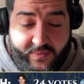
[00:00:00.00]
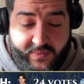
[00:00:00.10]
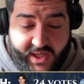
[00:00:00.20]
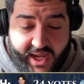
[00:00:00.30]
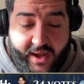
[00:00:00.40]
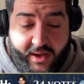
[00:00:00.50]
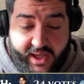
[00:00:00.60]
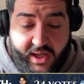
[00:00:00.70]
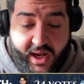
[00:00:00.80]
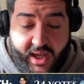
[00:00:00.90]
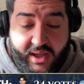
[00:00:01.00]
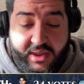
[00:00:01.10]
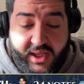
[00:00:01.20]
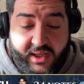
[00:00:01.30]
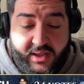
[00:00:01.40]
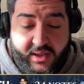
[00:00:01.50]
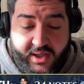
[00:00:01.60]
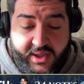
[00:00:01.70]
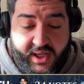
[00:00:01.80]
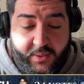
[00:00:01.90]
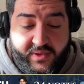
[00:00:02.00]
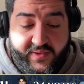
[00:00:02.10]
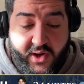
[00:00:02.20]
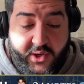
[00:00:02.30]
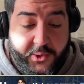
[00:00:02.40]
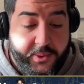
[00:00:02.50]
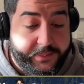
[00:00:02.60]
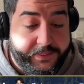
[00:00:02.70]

yeah, I think he was very good.